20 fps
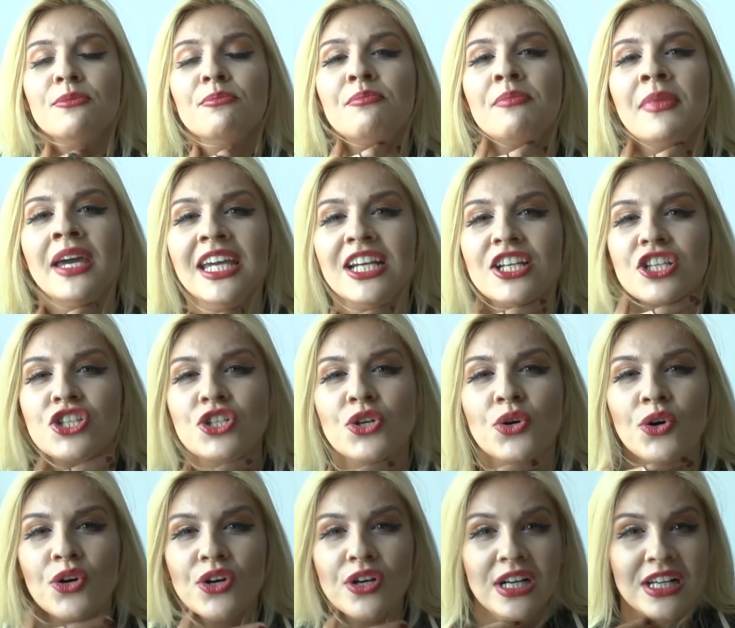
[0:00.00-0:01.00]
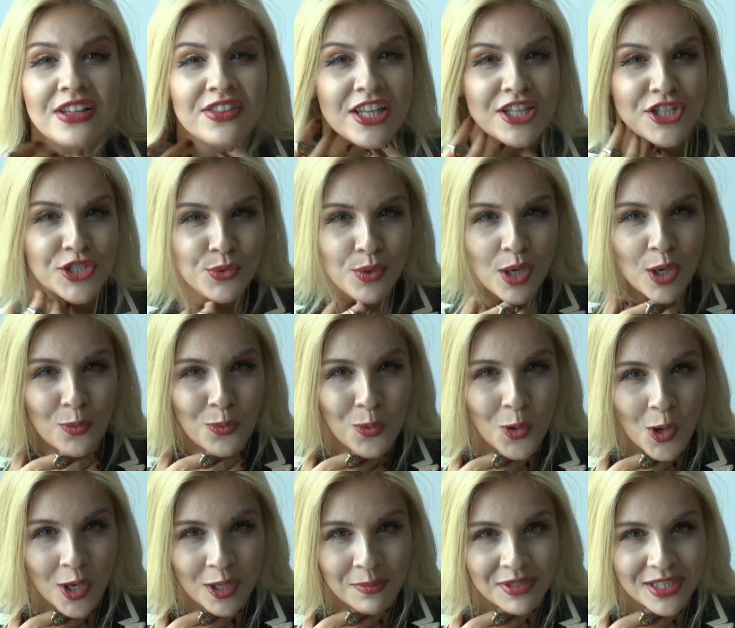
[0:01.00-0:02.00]
make sure that you are
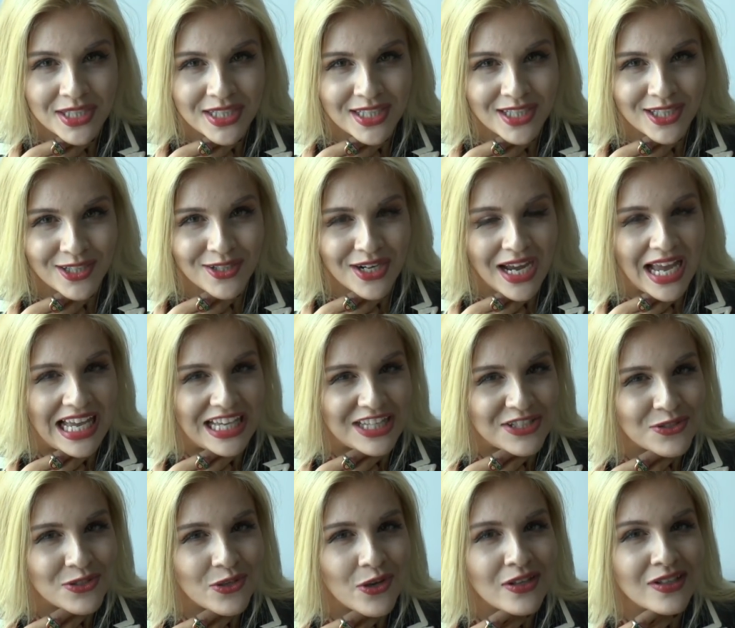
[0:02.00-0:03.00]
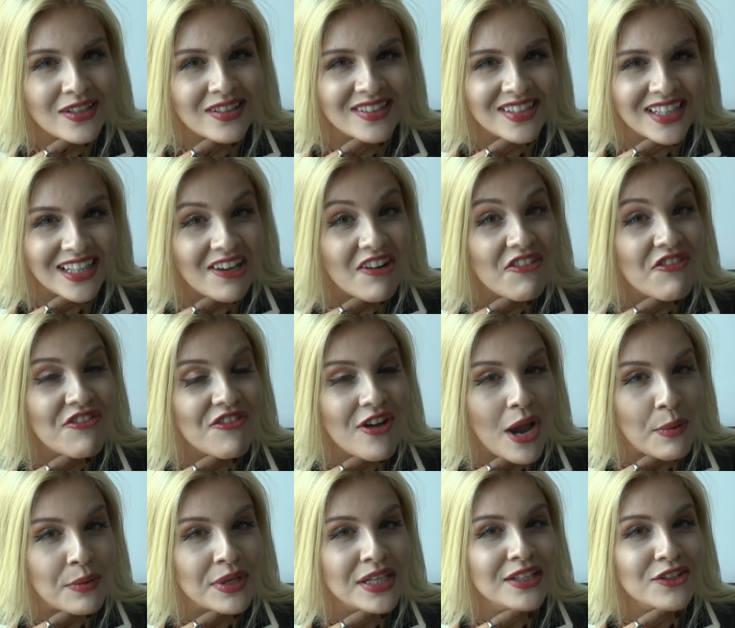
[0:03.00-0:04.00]
warm here and you're going to sing
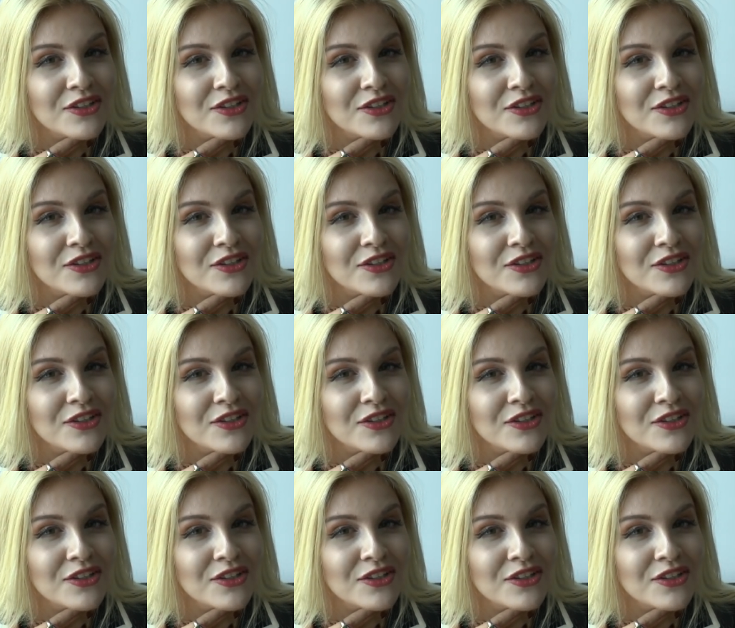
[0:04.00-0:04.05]
very